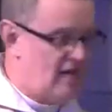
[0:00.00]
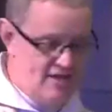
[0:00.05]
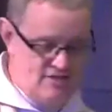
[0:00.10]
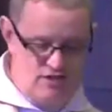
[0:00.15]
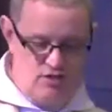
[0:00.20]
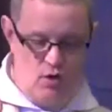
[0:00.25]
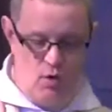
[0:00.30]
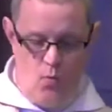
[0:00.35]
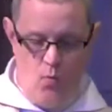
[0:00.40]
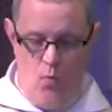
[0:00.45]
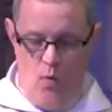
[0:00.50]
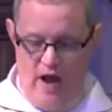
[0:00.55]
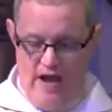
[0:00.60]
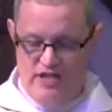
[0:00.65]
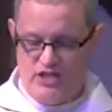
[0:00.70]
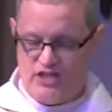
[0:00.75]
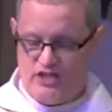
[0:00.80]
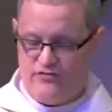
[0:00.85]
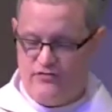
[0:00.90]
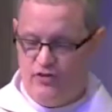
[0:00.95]
less
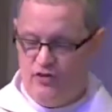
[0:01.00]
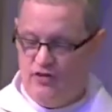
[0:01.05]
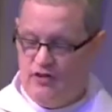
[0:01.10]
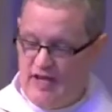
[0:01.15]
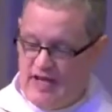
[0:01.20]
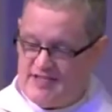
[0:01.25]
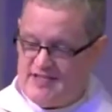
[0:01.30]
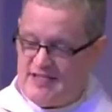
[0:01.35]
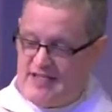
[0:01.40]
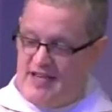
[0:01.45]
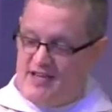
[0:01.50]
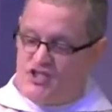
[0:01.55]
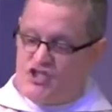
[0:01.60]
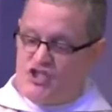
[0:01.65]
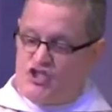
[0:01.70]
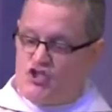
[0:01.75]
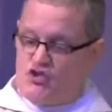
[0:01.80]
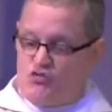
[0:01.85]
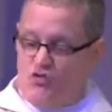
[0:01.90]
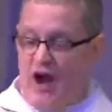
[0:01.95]
wasteful, less
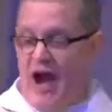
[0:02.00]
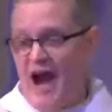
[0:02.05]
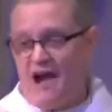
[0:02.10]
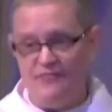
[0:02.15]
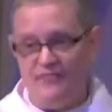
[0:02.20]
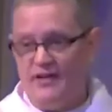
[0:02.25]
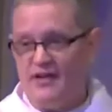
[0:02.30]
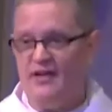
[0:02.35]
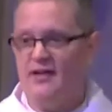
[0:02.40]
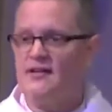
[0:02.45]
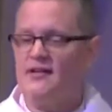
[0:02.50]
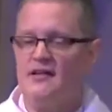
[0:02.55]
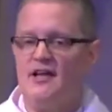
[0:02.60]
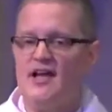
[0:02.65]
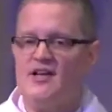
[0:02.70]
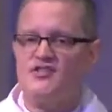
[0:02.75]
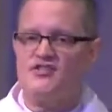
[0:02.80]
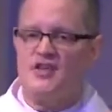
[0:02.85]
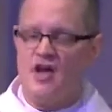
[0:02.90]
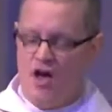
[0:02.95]
extravagant,
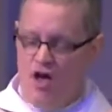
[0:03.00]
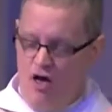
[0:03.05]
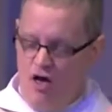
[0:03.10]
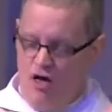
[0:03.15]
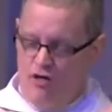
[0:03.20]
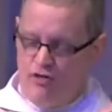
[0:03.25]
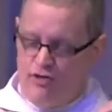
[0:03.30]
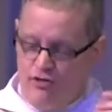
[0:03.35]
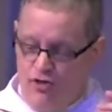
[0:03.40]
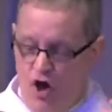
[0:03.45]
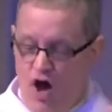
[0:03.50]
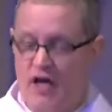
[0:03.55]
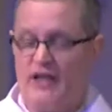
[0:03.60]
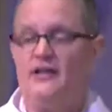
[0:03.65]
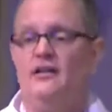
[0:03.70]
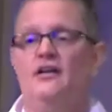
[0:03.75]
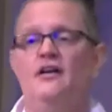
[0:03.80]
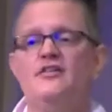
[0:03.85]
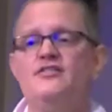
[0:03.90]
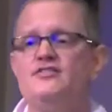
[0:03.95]
less
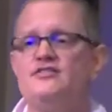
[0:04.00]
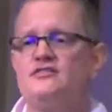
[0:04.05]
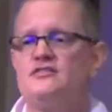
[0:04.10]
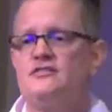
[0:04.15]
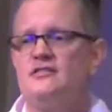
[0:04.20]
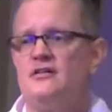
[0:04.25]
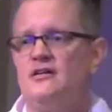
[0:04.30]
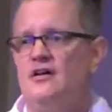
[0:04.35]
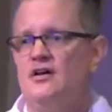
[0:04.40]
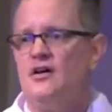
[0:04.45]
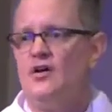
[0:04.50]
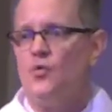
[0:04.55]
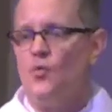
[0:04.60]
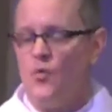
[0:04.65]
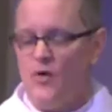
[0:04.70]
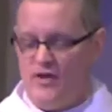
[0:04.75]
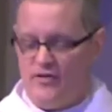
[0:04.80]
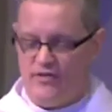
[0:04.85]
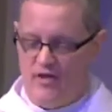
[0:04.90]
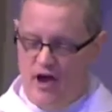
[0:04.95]
thoughtless
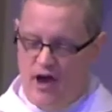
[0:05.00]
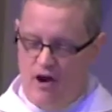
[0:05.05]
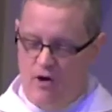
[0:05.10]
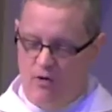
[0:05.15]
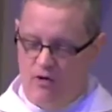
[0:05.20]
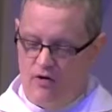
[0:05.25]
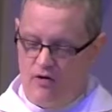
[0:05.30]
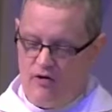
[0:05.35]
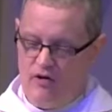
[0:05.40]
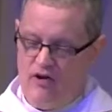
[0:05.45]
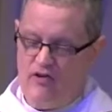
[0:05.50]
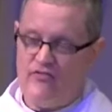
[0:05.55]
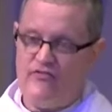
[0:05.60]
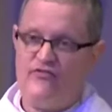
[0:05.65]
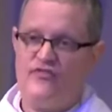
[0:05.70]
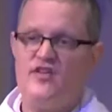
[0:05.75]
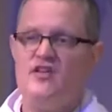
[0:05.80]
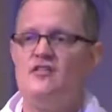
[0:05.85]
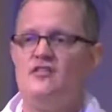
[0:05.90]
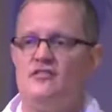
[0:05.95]
with our
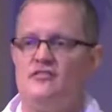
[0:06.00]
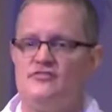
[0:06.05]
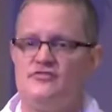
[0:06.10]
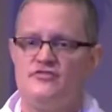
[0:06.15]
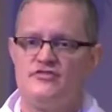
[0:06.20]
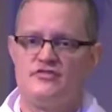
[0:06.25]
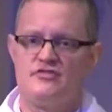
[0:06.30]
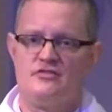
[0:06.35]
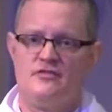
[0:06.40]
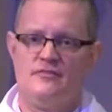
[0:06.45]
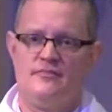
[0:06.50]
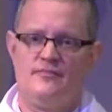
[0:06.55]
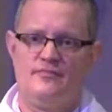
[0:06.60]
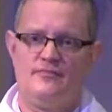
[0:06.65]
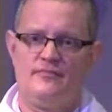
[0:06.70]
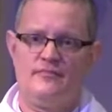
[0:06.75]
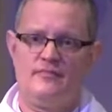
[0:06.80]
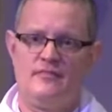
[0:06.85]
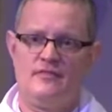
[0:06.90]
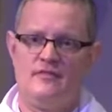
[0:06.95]
fears,
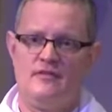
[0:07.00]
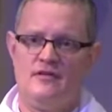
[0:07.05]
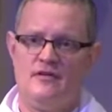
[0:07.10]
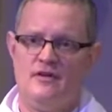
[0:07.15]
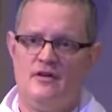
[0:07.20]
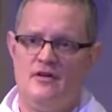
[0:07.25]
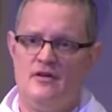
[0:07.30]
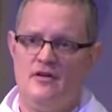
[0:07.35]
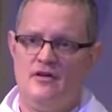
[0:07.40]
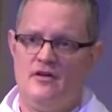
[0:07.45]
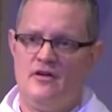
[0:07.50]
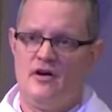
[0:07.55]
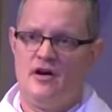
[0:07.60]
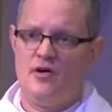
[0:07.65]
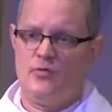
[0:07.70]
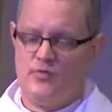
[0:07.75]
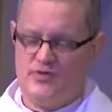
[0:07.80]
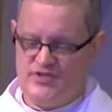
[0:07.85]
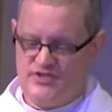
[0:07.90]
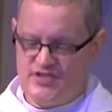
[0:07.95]

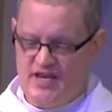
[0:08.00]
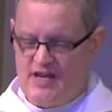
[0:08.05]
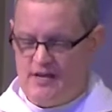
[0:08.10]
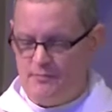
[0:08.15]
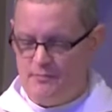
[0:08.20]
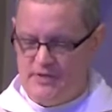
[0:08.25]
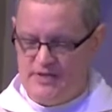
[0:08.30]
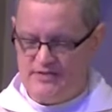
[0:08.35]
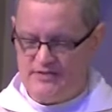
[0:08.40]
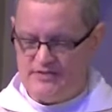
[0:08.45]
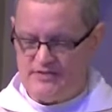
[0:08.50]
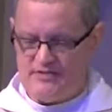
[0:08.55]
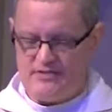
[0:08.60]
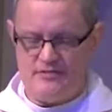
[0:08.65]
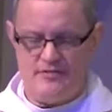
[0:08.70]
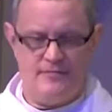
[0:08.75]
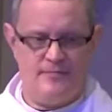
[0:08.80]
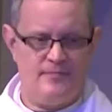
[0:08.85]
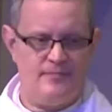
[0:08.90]
our resentments,